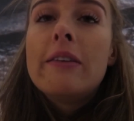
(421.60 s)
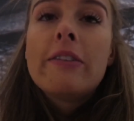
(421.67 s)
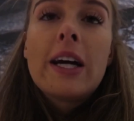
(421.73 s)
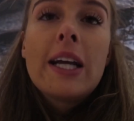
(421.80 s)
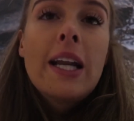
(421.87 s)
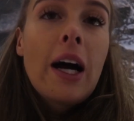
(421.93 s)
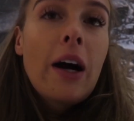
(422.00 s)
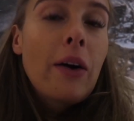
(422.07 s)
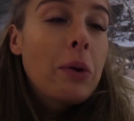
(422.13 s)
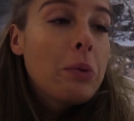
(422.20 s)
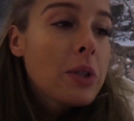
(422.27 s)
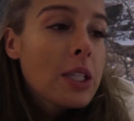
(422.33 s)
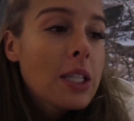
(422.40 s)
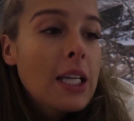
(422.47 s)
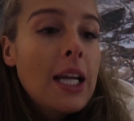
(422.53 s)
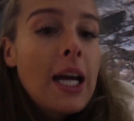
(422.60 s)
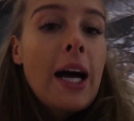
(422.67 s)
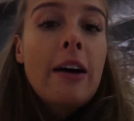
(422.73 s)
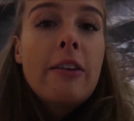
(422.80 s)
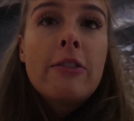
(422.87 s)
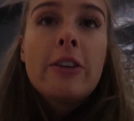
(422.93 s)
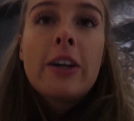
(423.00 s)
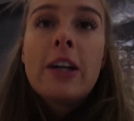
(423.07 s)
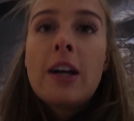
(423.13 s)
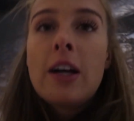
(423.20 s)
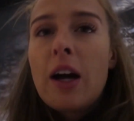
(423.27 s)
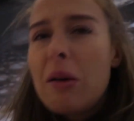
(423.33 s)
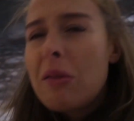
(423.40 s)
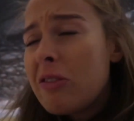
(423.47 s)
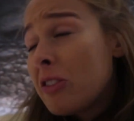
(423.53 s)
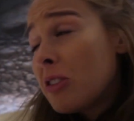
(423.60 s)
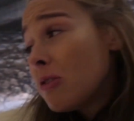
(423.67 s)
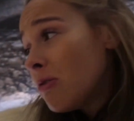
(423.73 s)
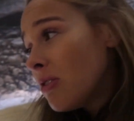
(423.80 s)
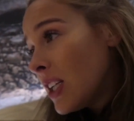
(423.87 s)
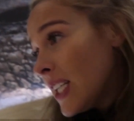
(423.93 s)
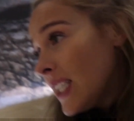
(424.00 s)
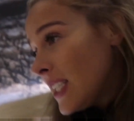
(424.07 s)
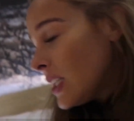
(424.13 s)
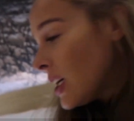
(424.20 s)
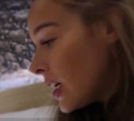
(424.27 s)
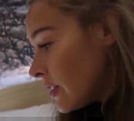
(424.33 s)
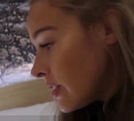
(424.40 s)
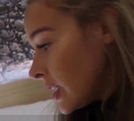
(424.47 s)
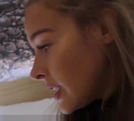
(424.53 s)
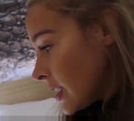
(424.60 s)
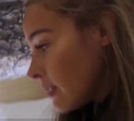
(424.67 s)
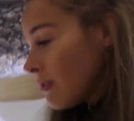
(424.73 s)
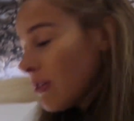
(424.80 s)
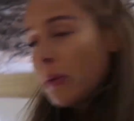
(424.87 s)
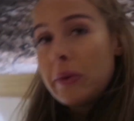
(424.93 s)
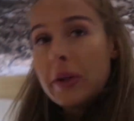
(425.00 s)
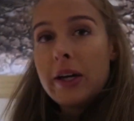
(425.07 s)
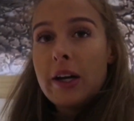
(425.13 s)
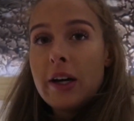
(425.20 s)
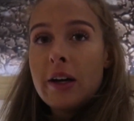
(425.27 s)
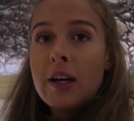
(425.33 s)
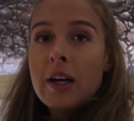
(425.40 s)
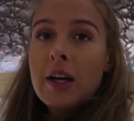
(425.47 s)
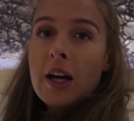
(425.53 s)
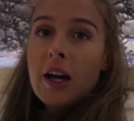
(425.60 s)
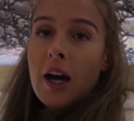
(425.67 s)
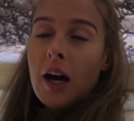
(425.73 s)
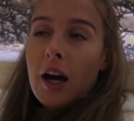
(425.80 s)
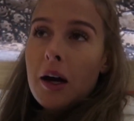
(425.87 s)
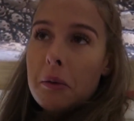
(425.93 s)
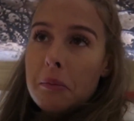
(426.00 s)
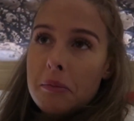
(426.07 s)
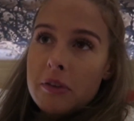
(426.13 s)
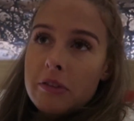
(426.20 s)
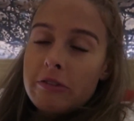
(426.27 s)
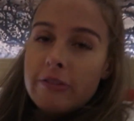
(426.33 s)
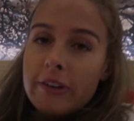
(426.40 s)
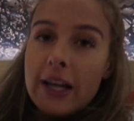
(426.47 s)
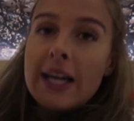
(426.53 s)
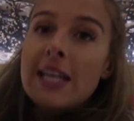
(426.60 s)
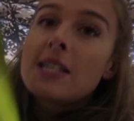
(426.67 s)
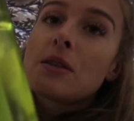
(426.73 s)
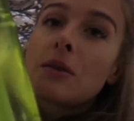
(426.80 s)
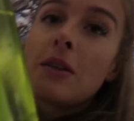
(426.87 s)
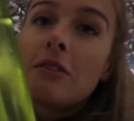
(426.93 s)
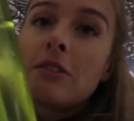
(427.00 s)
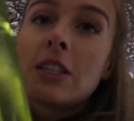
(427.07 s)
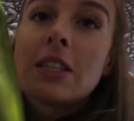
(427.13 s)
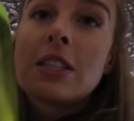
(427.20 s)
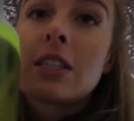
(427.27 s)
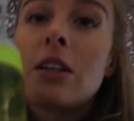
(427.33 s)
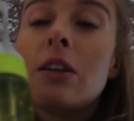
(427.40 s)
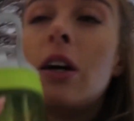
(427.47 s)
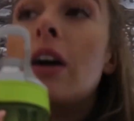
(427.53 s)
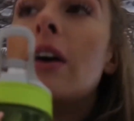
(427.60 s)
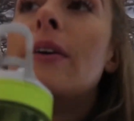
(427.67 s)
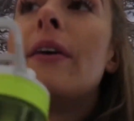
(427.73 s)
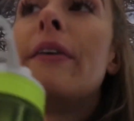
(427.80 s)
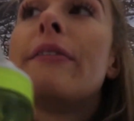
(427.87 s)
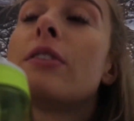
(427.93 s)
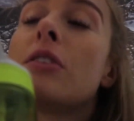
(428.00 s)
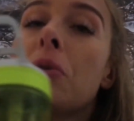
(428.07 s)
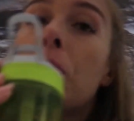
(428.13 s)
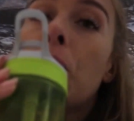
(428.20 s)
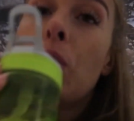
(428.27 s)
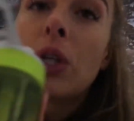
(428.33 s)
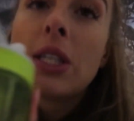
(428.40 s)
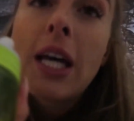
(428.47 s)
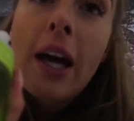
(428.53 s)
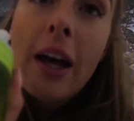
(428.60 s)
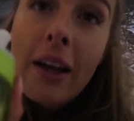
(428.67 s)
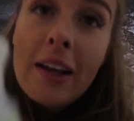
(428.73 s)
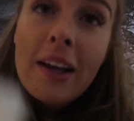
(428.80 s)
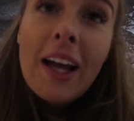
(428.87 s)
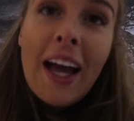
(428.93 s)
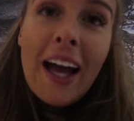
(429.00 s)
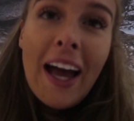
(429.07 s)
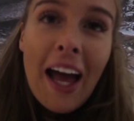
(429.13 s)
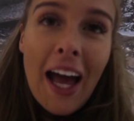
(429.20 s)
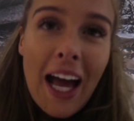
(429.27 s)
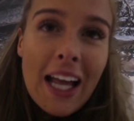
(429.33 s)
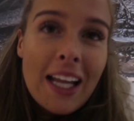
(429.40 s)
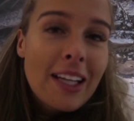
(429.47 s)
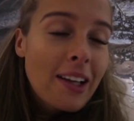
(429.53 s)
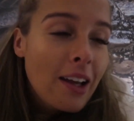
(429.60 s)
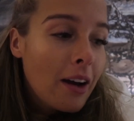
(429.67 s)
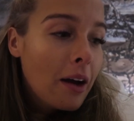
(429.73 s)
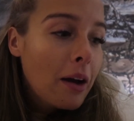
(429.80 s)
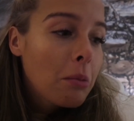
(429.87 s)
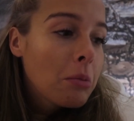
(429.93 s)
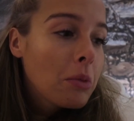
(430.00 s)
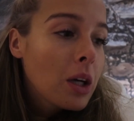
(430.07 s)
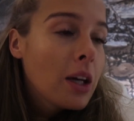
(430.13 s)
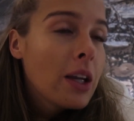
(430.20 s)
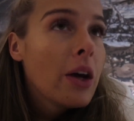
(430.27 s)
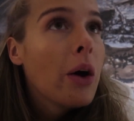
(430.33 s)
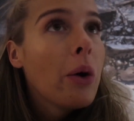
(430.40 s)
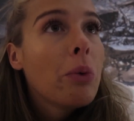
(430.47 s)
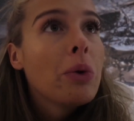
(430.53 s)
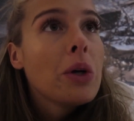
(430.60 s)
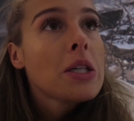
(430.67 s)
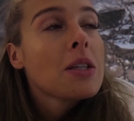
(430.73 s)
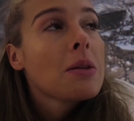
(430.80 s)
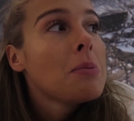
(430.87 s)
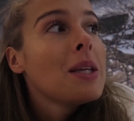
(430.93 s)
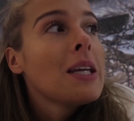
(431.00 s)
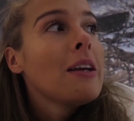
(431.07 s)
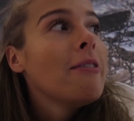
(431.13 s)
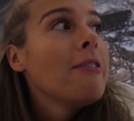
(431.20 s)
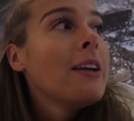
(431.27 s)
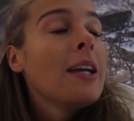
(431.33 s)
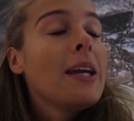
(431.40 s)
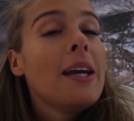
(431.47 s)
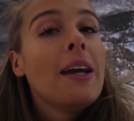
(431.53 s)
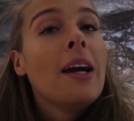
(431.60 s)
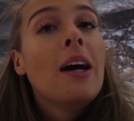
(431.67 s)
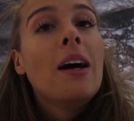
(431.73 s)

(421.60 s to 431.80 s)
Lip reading: right now I'm just gonna have, I feel really dehydrated from the flight, so I've just got some water and I'm gonna watch some TV,